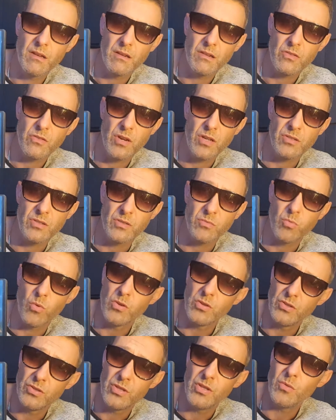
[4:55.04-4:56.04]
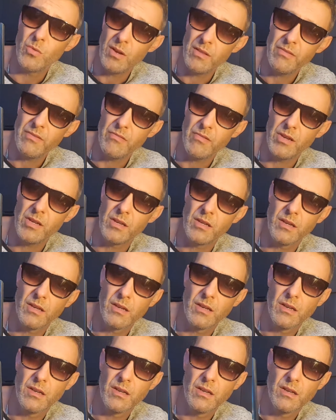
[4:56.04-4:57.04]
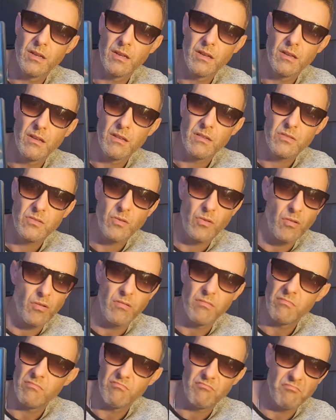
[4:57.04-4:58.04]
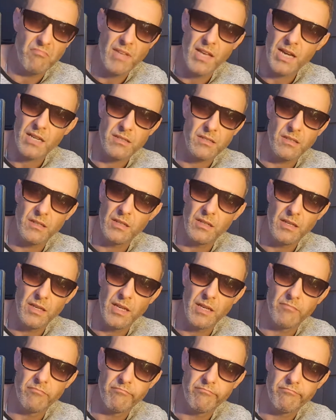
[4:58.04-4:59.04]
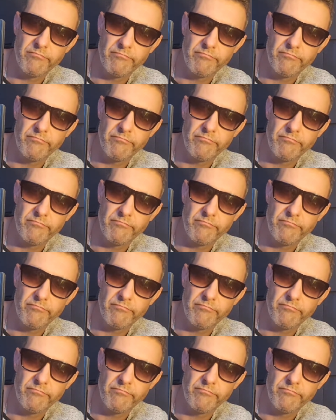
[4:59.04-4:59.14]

Crysis 1, 2, and 3. So, excellent game.